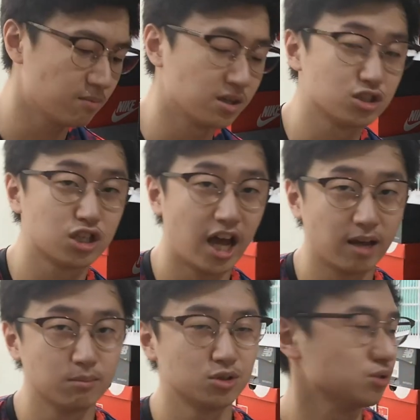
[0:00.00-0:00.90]
that much
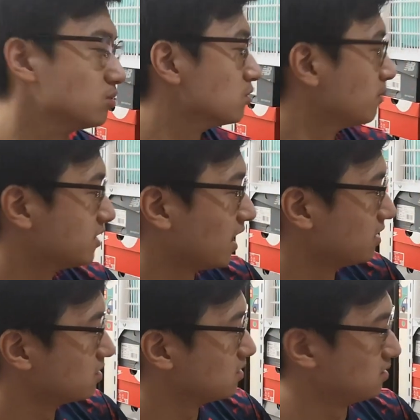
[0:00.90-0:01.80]
hype shoes
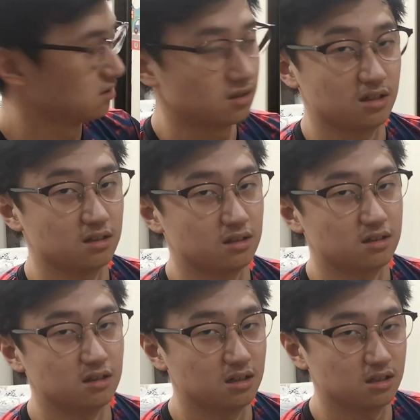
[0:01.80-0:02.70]
besides
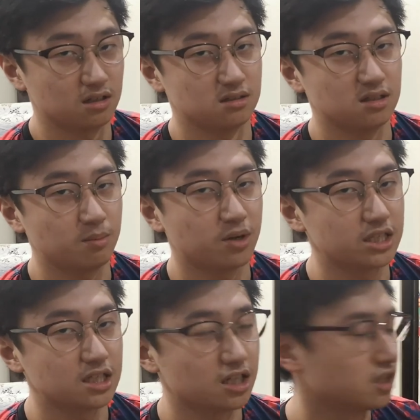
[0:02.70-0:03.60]
the
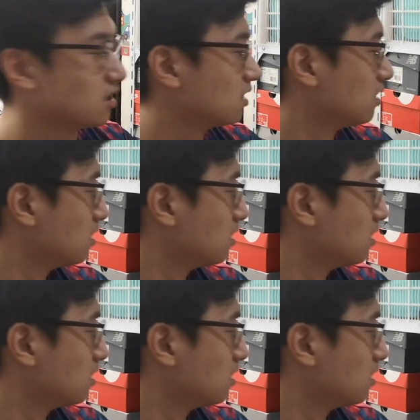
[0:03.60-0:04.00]
Zebras here.